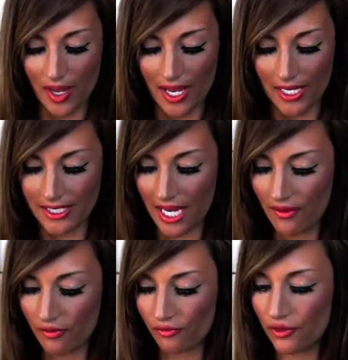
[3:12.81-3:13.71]
and I
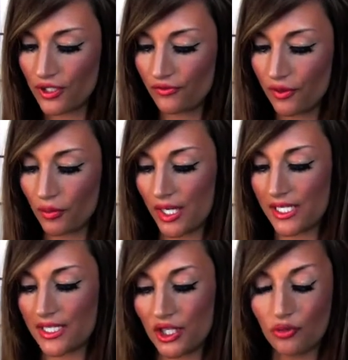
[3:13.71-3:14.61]
have a few different
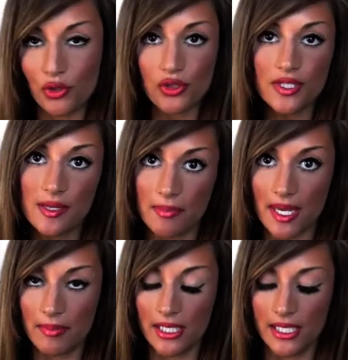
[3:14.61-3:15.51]
brands here, mostly
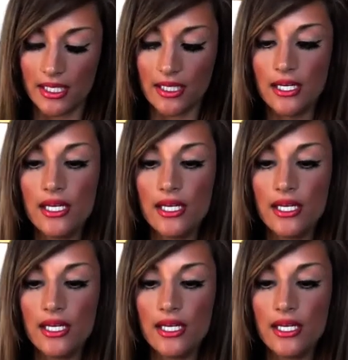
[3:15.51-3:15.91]
Maybelline.